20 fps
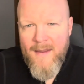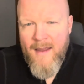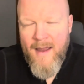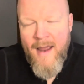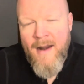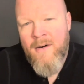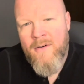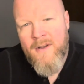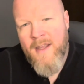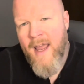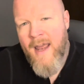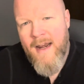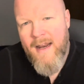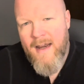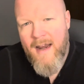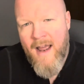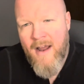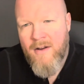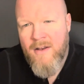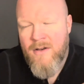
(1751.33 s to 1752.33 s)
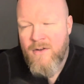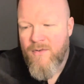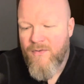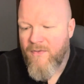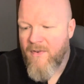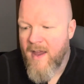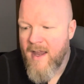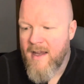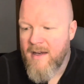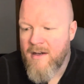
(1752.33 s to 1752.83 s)
I don't get it. How can you
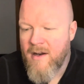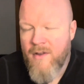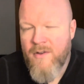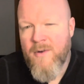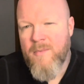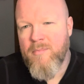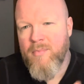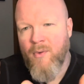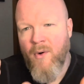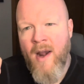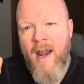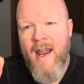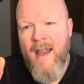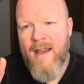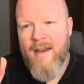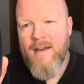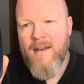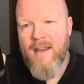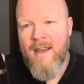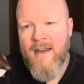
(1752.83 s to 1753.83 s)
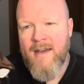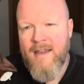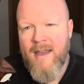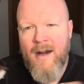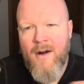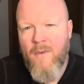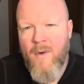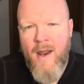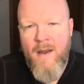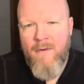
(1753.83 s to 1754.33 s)
fake another brand and
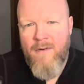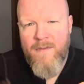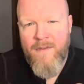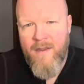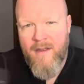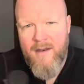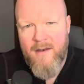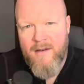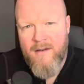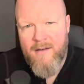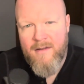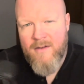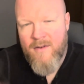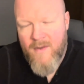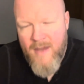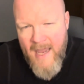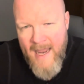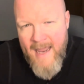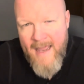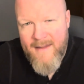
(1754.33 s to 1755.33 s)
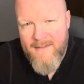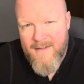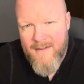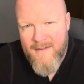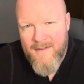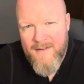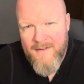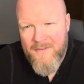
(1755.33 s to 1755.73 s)
get away with it? You can't.